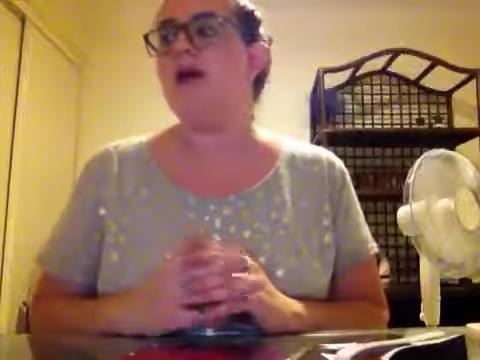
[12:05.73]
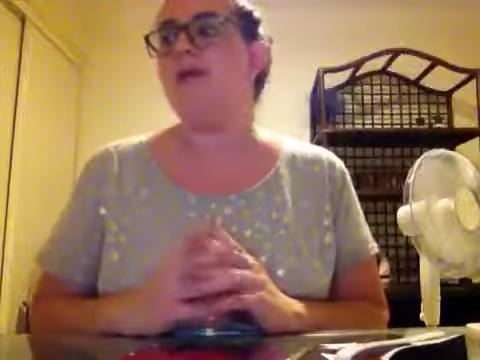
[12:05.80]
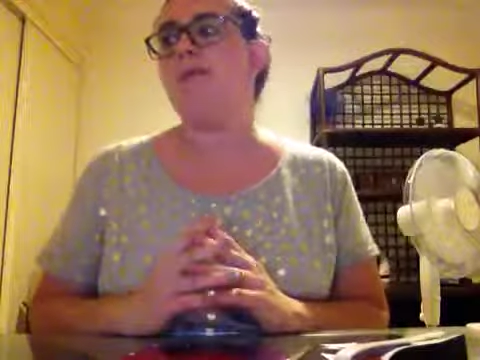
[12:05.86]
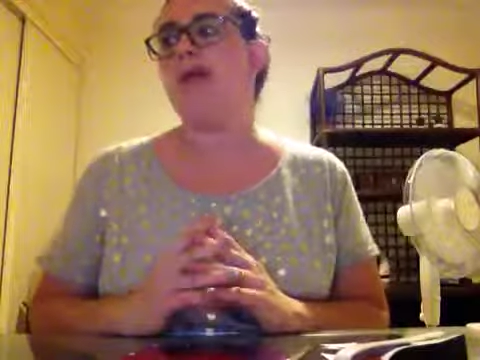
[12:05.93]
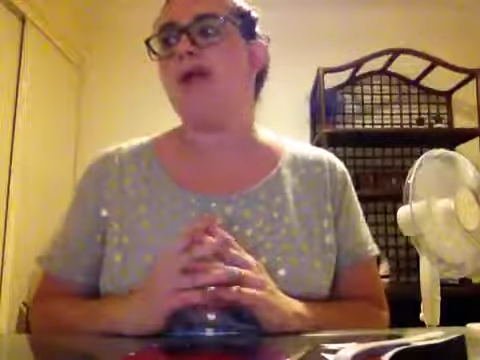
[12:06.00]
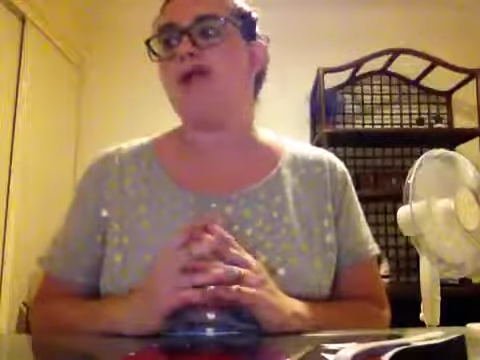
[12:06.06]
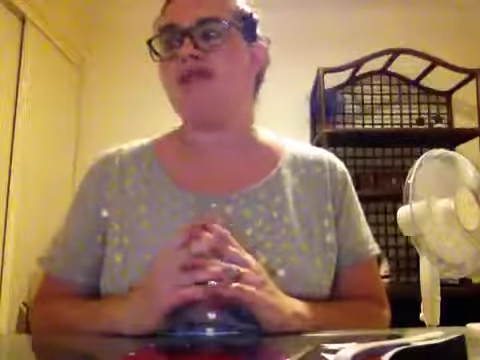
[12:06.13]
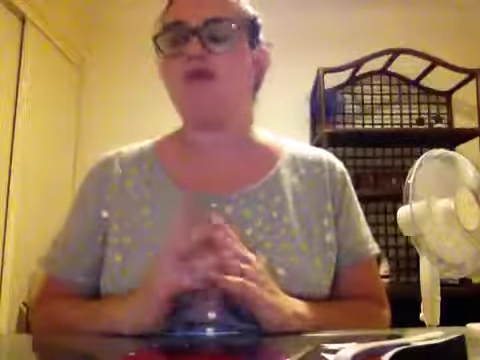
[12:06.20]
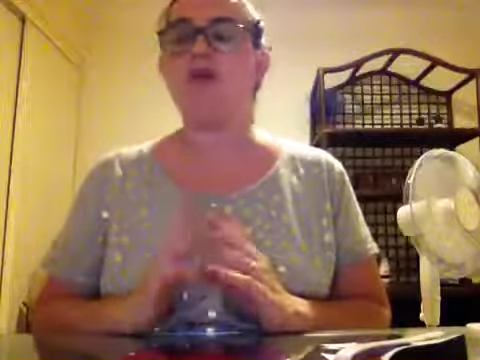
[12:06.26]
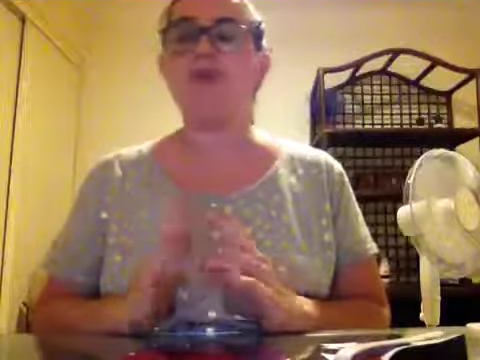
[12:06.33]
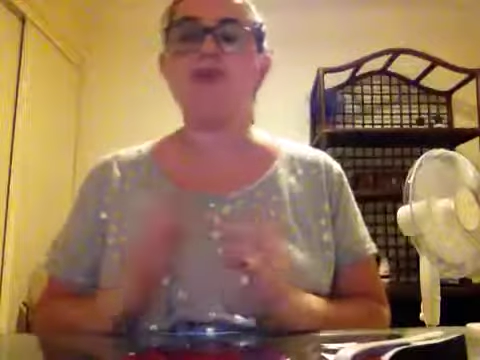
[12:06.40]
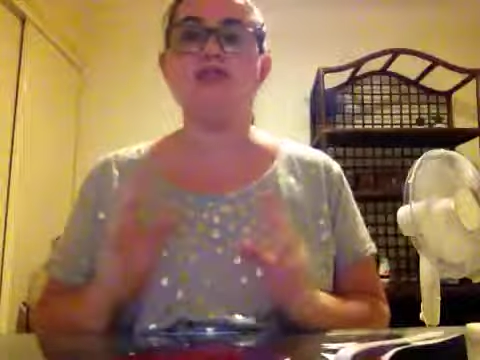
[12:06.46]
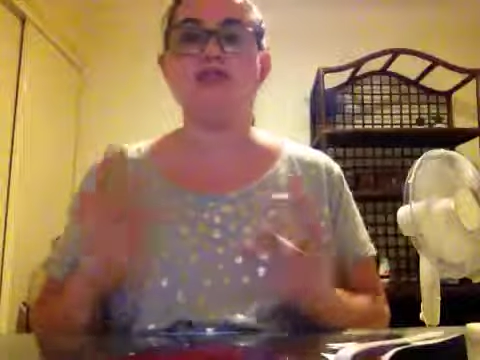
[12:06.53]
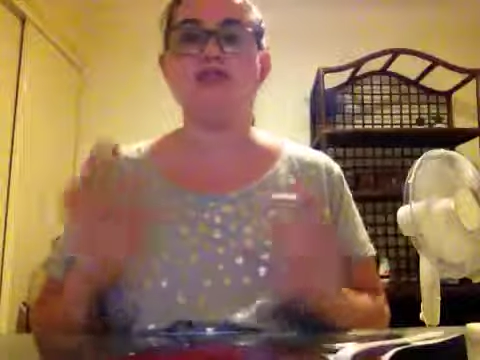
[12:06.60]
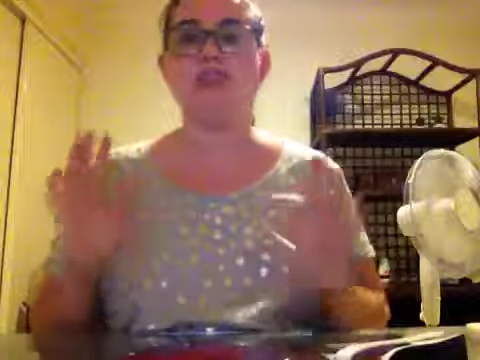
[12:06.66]
but I'm
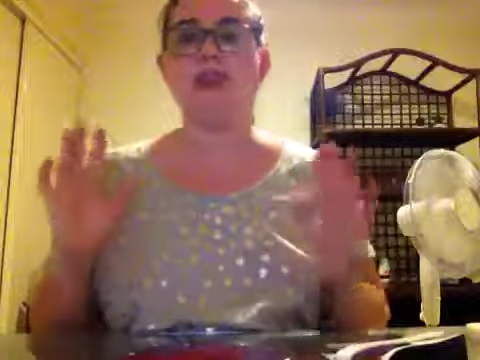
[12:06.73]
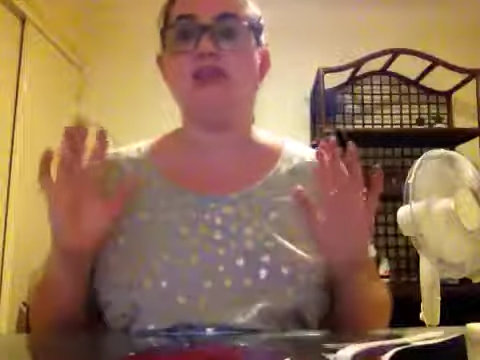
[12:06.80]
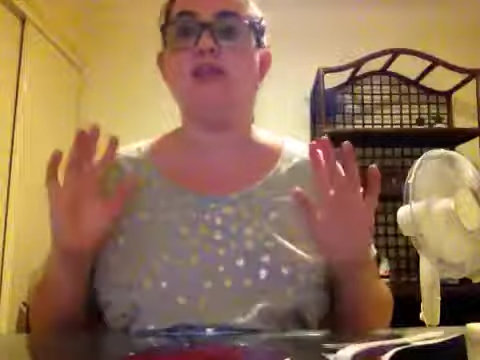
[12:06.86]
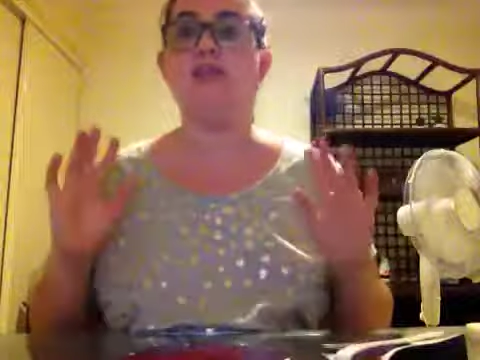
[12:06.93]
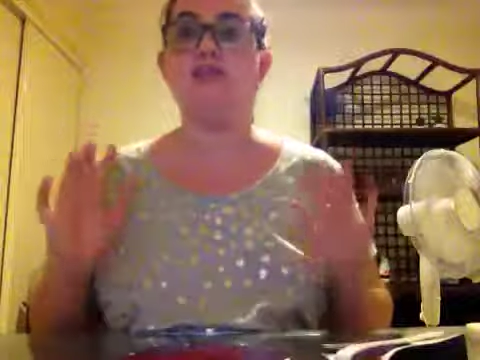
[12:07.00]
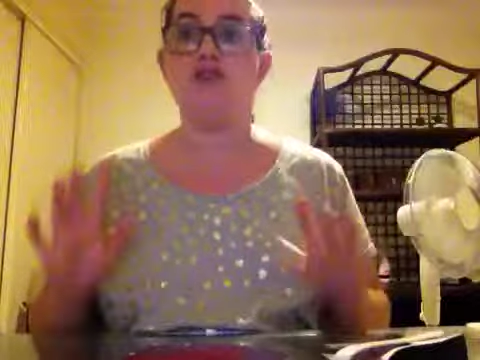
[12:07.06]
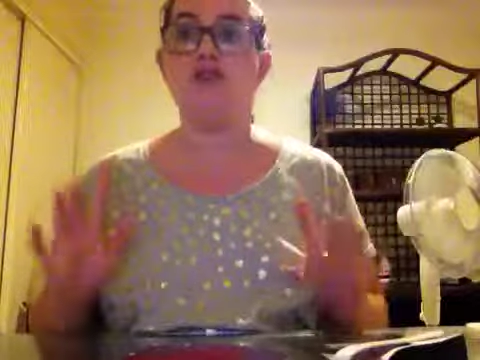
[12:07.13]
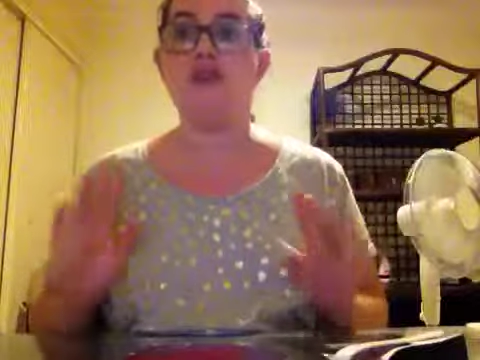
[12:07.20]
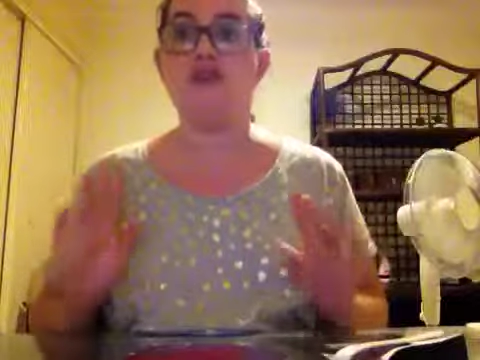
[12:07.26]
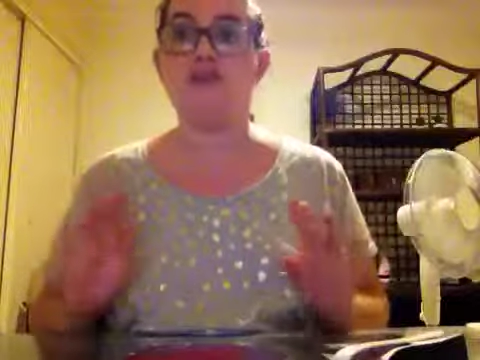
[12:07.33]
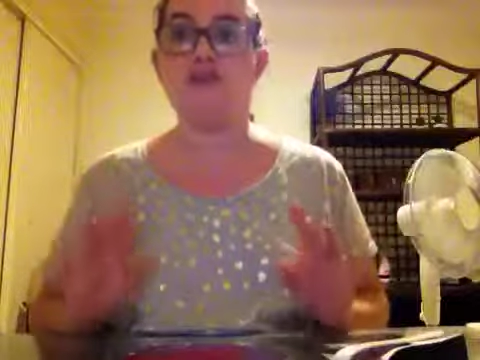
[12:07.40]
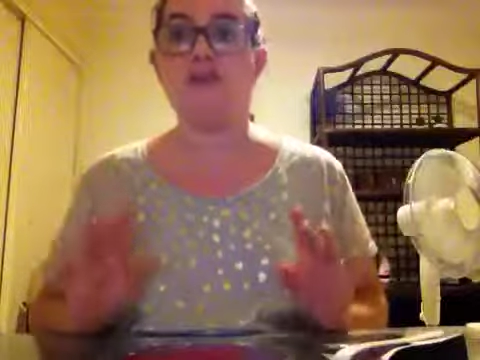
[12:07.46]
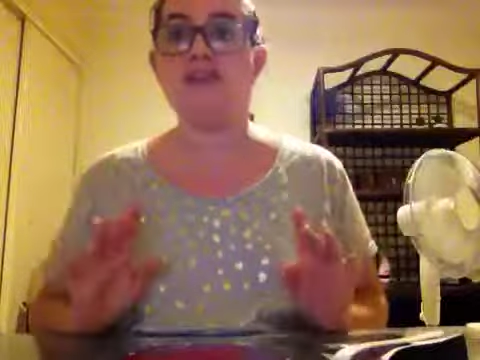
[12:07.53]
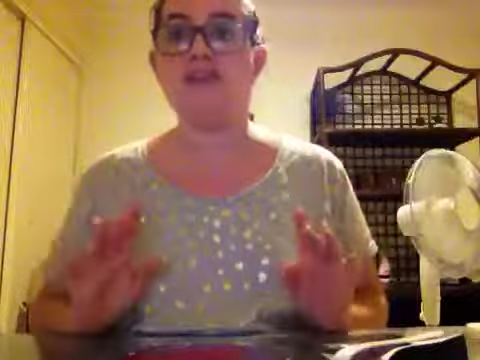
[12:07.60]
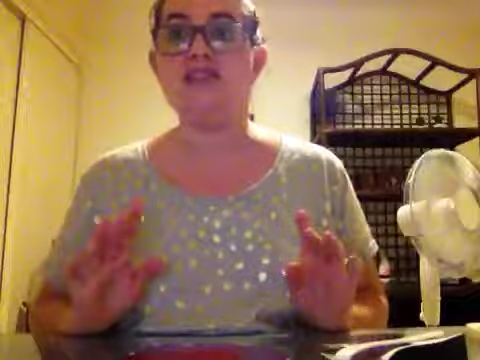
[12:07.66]
just saying they're very
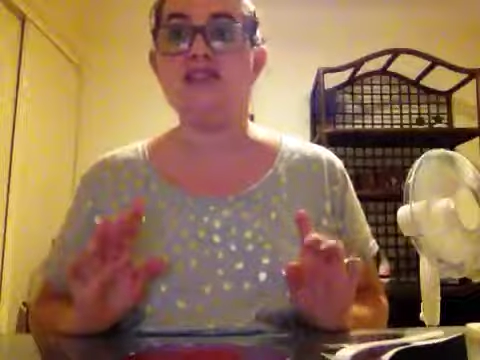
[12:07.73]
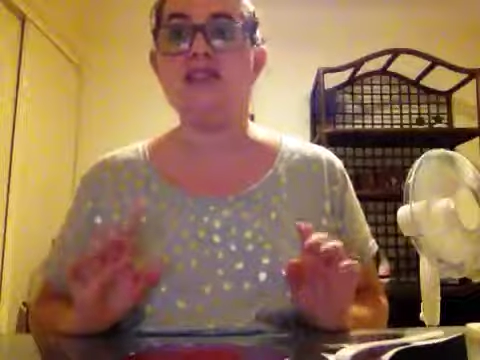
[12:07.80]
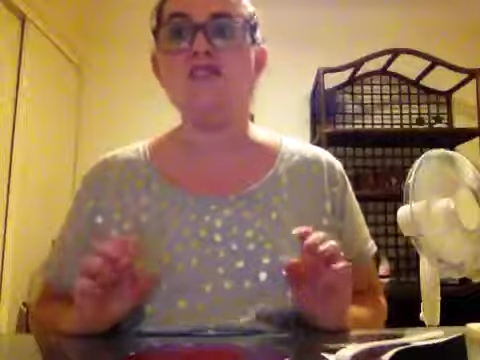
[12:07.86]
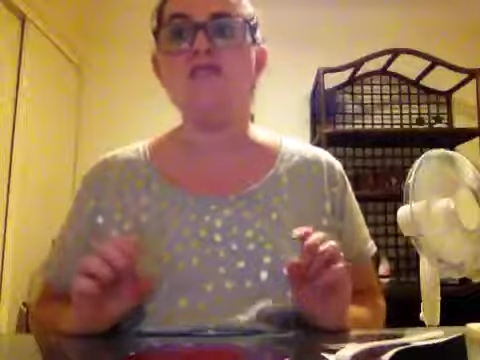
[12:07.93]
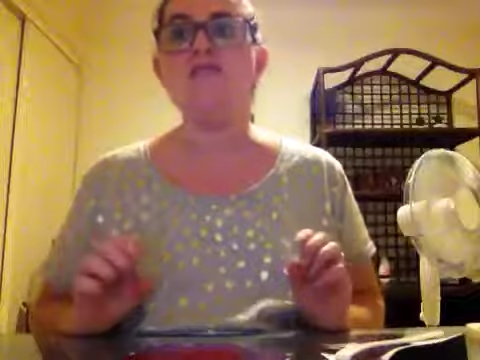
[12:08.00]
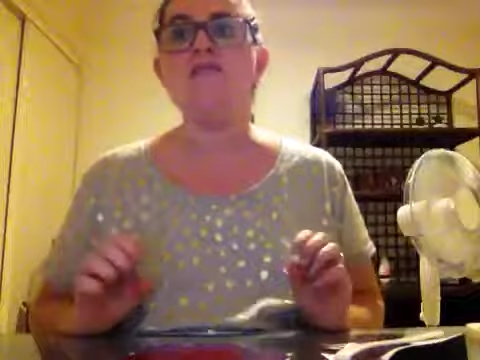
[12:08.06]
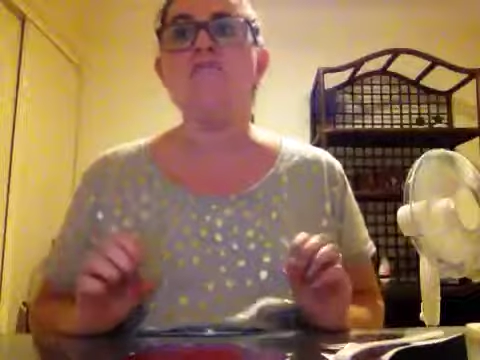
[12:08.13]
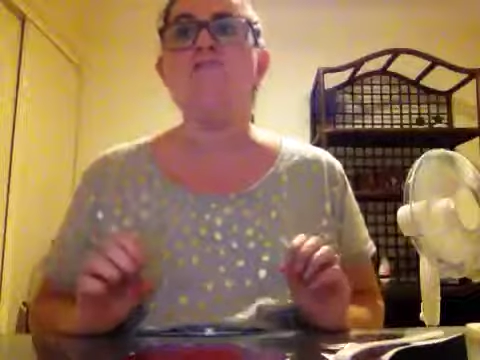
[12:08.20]
expensive.